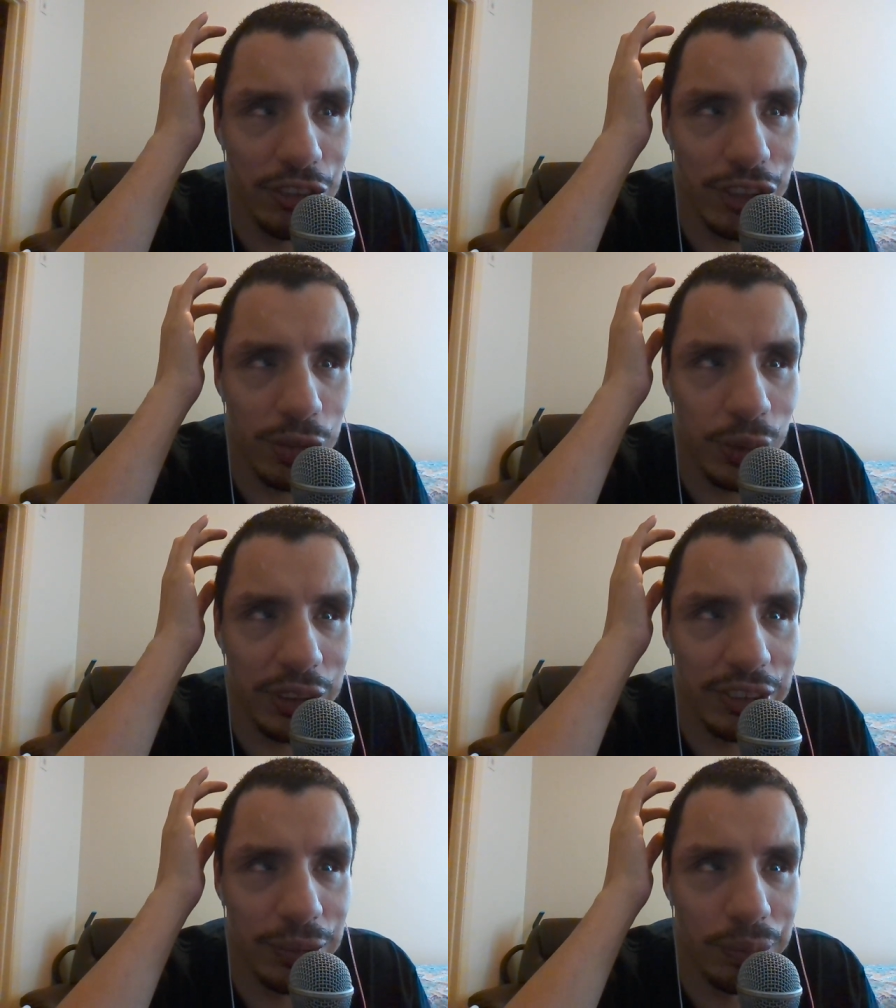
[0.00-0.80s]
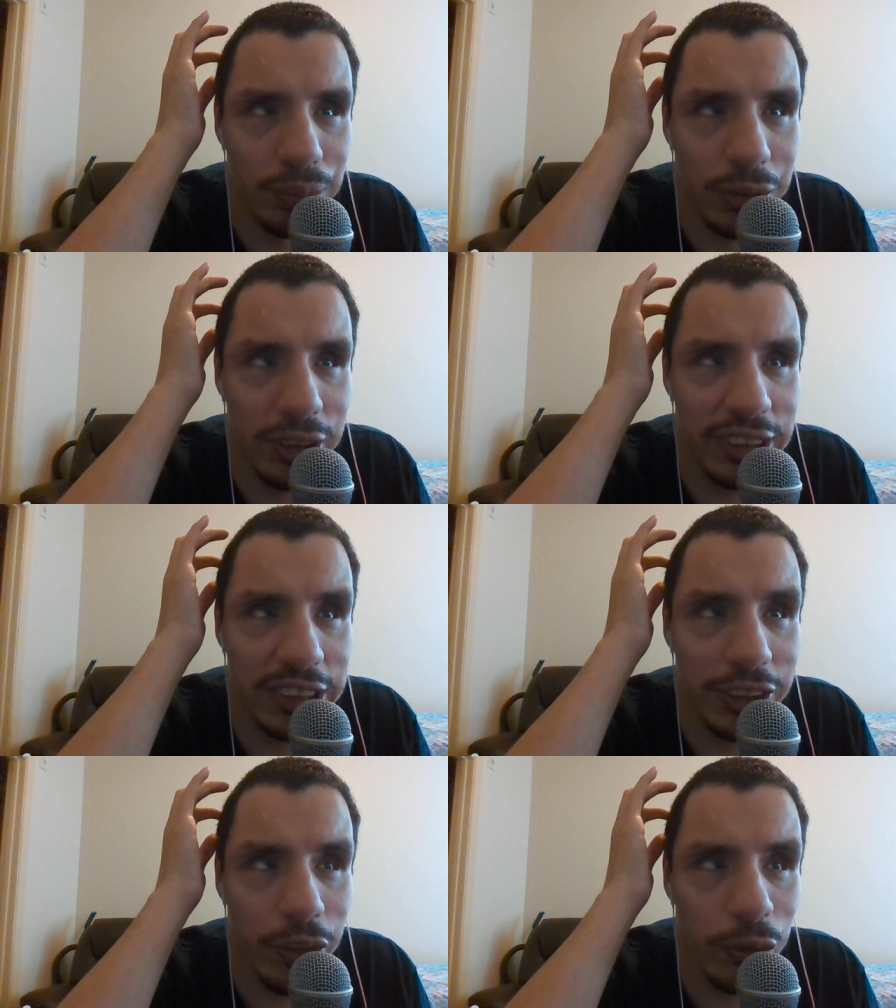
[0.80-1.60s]
different because
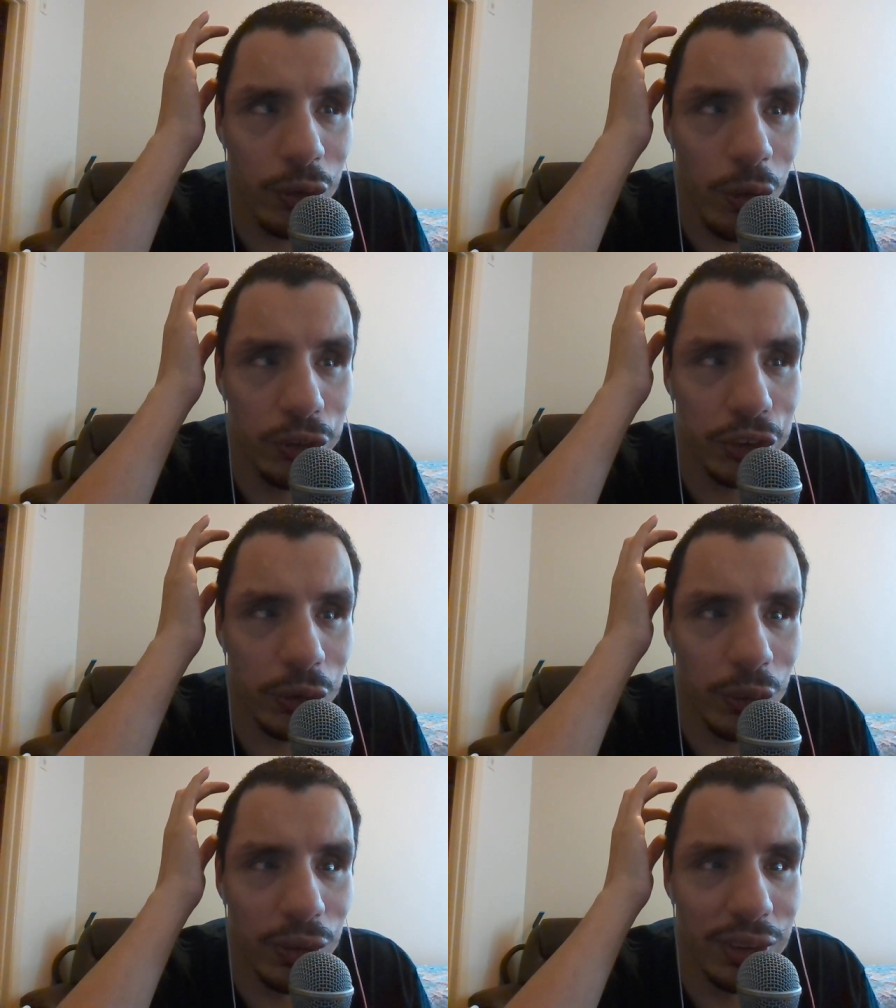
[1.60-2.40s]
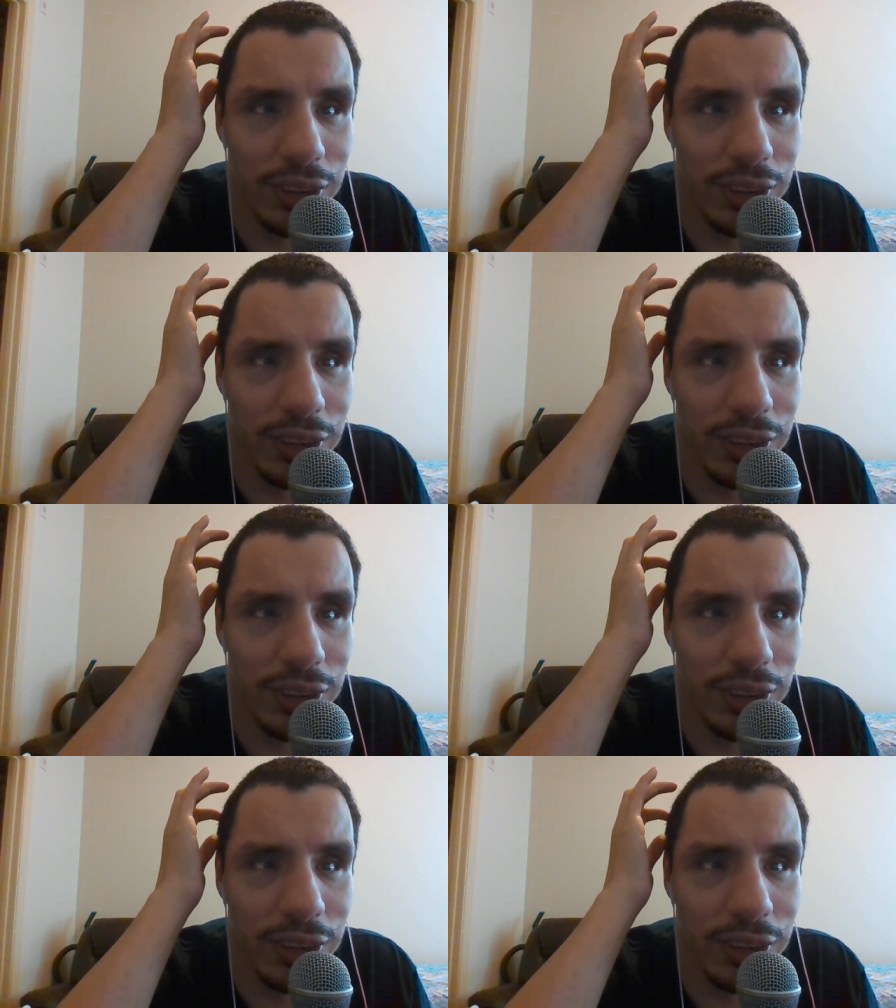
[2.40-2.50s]
it's another culture.